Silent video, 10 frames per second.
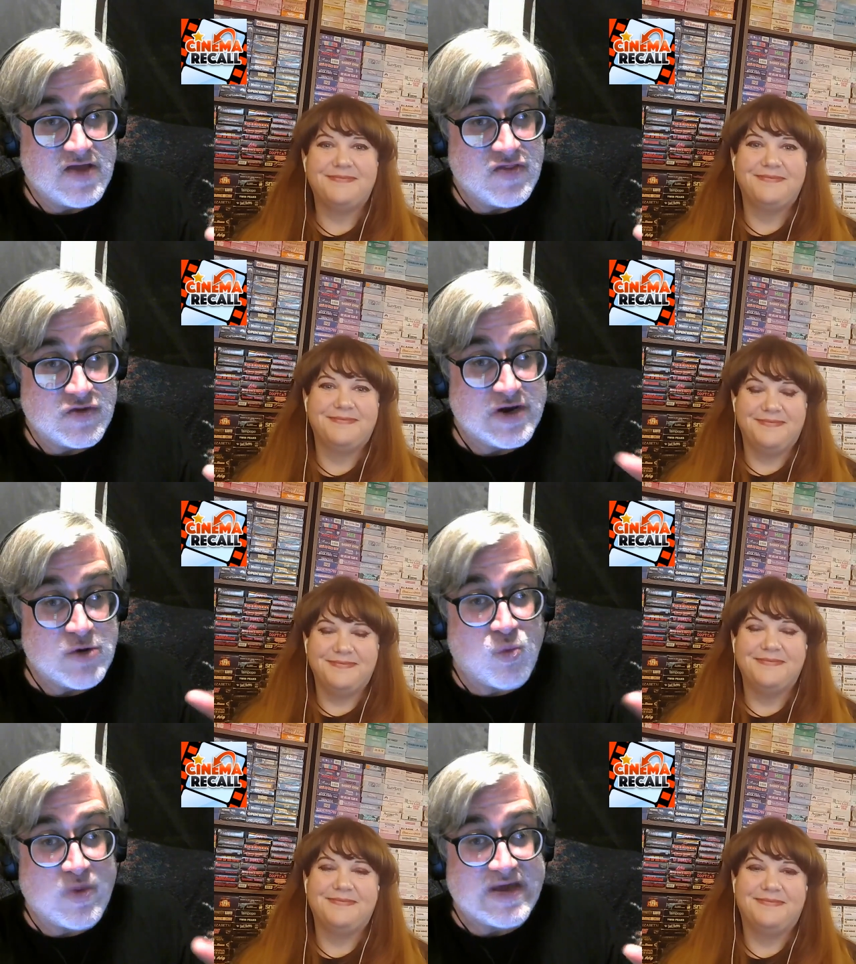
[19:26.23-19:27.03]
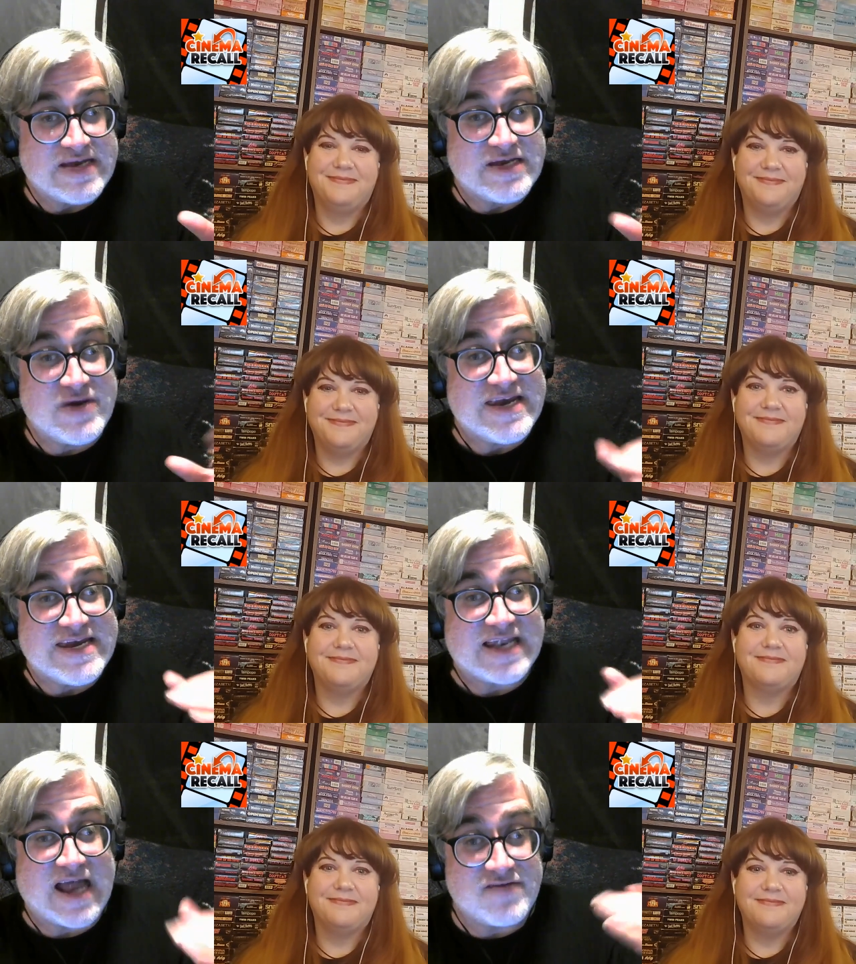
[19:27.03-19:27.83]
Speaker 1: You didn't really you didn't
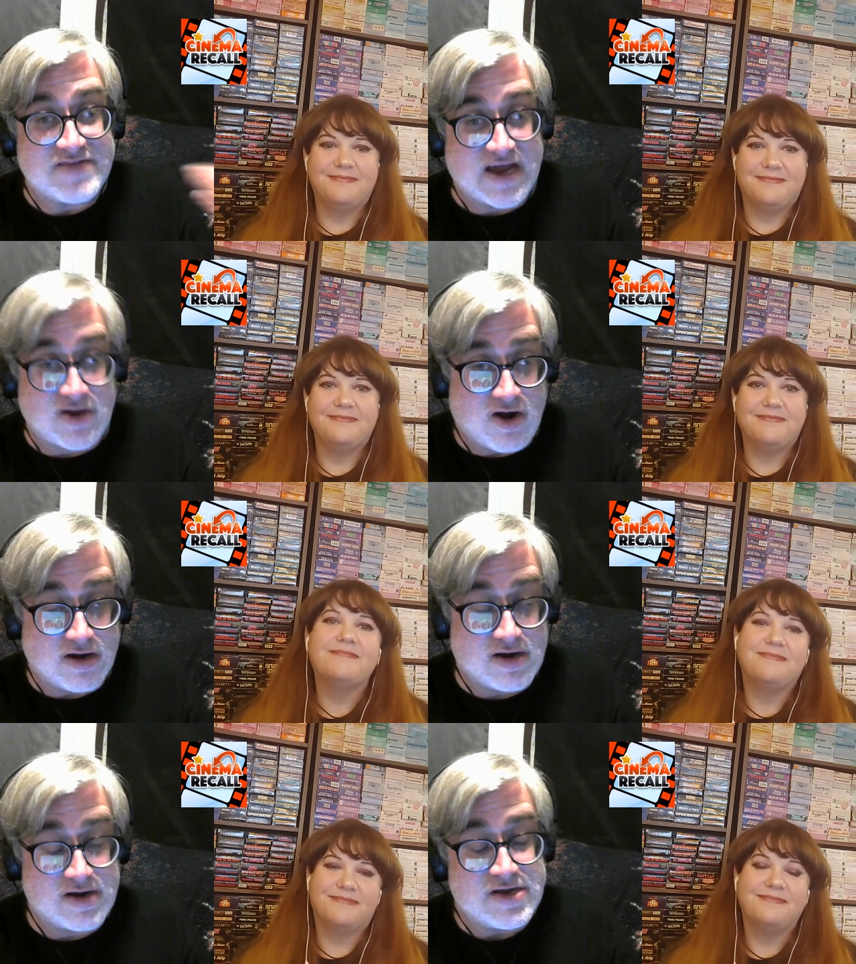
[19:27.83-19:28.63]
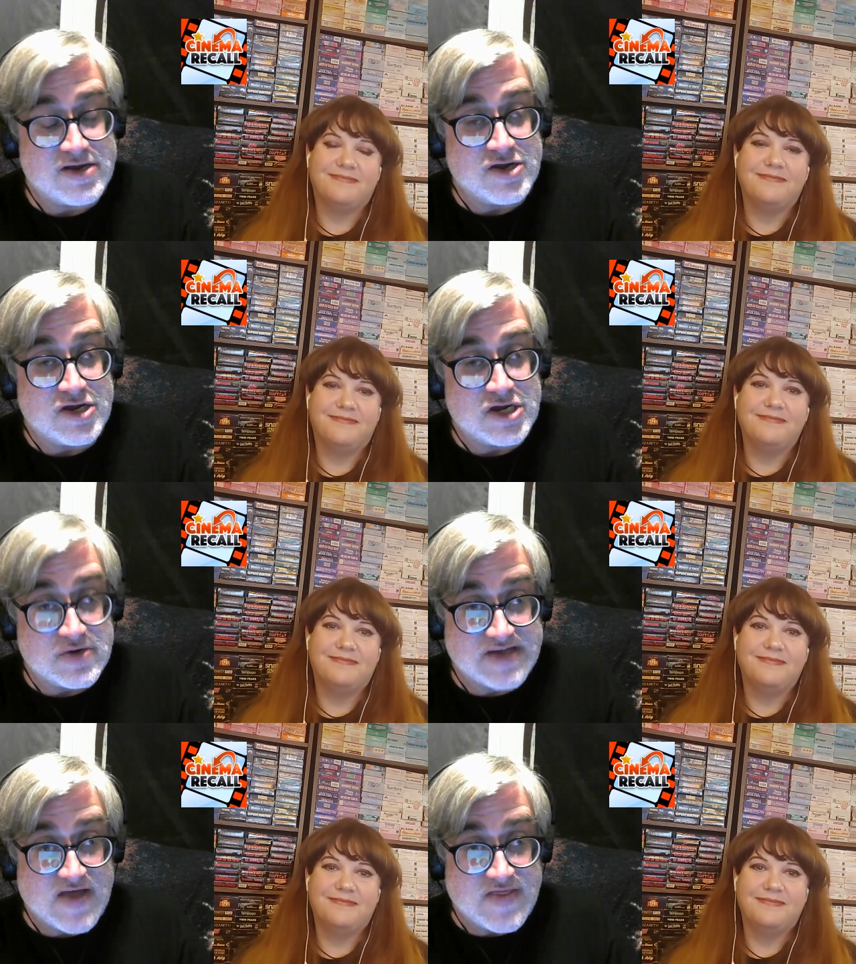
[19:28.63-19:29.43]
need a lot of dialogue. You
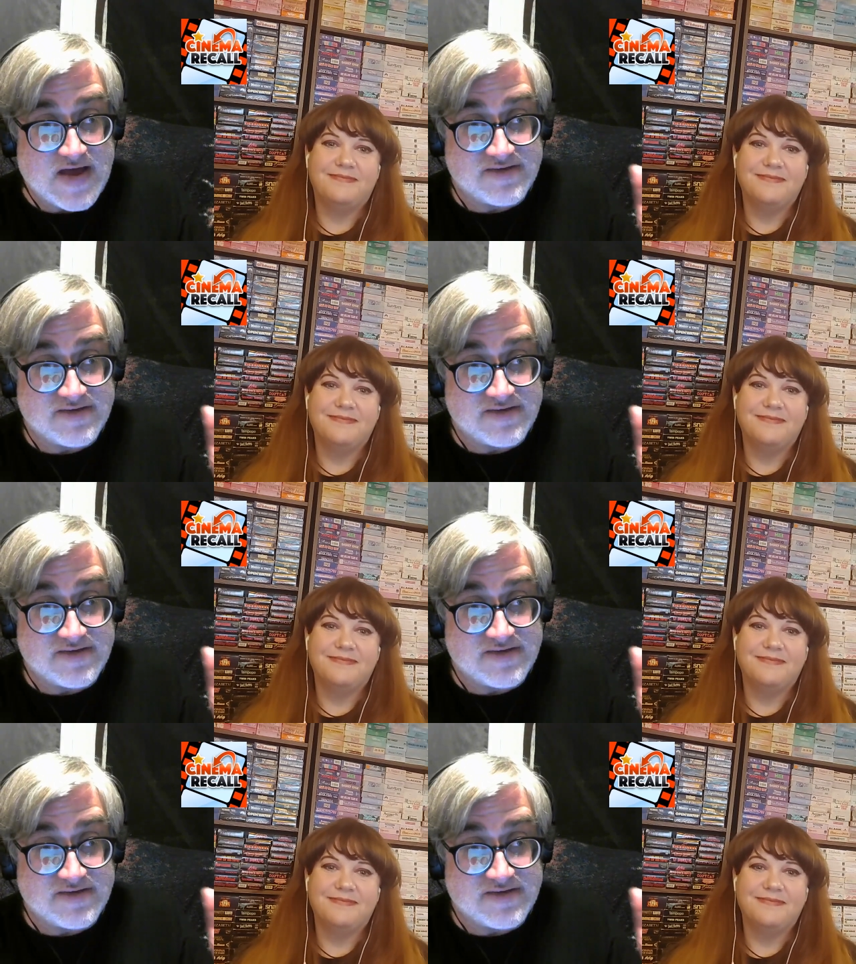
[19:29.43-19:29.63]
just had that